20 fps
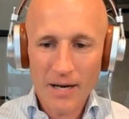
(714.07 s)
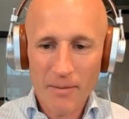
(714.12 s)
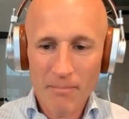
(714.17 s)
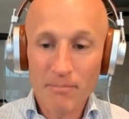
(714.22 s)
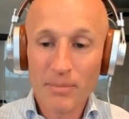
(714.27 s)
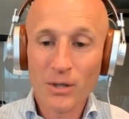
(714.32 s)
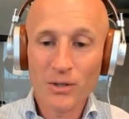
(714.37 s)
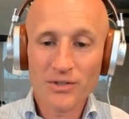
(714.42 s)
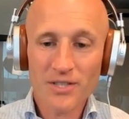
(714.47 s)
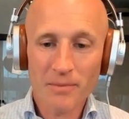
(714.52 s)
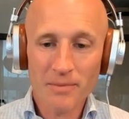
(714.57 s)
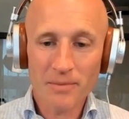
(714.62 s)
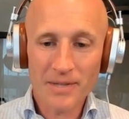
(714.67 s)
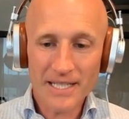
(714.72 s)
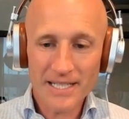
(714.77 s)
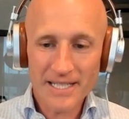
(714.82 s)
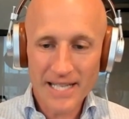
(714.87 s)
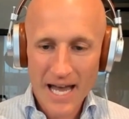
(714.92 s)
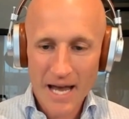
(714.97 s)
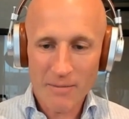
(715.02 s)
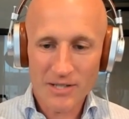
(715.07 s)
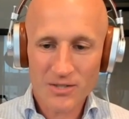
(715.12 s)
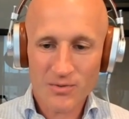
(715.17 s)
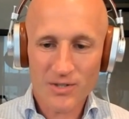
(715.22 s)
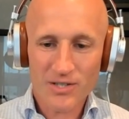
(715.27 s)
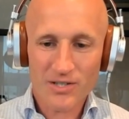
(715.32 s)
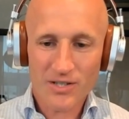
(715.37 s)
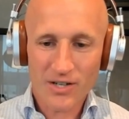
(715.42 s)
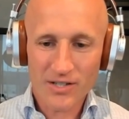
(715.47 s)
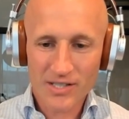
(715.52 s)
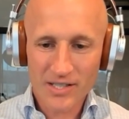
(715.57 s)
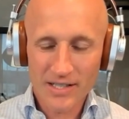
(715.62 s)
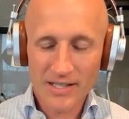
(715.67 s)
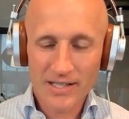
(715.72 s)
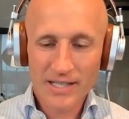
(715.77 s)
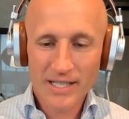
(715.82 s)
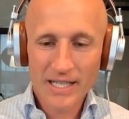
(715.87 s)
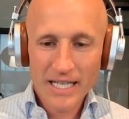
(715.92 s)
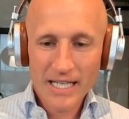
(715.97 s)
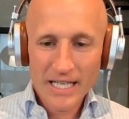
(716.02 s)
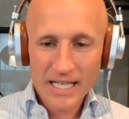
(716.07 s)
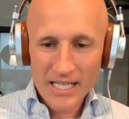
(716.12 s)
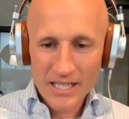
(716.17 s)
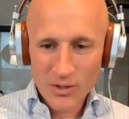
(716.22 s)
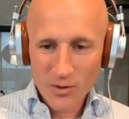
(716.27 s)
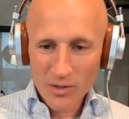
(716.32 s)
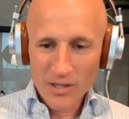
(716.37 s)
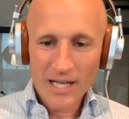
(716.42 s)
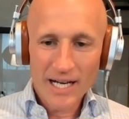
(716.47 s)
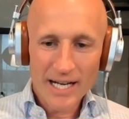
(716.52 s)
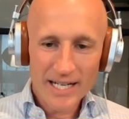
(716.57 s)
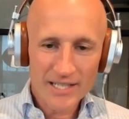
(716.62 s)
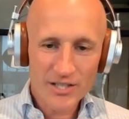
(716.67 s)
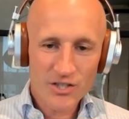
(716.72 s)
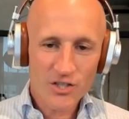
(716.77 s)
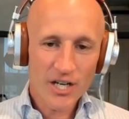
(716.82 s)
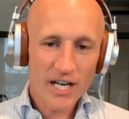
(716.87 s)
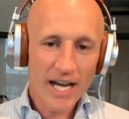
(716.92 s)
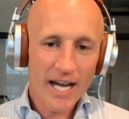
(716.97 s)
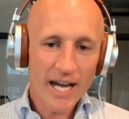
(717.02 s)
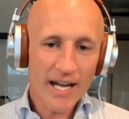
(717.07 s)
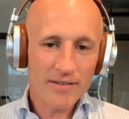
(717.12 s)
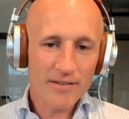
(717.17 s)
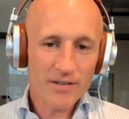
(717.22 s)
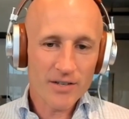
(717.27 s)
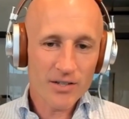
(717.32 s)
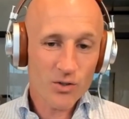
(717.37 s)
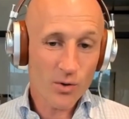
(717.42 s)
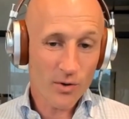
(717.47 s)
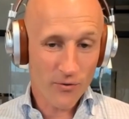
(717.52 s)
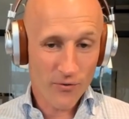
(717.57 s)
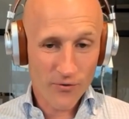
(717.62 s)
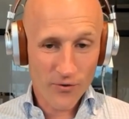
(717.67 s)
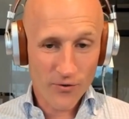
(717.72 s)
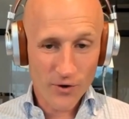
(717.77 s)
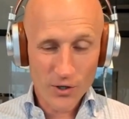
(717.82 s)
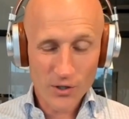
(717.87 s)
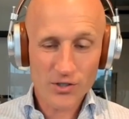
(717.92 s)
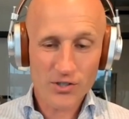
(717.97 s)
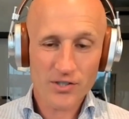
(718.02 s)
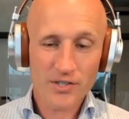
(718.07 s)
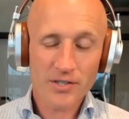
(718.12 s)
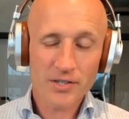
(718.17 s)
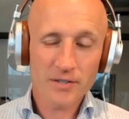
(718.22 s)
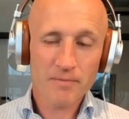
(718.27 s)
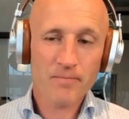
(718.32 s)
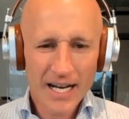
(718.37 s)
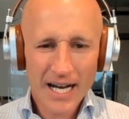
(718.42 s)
build some of these habits, we start to utilize chat sort of first.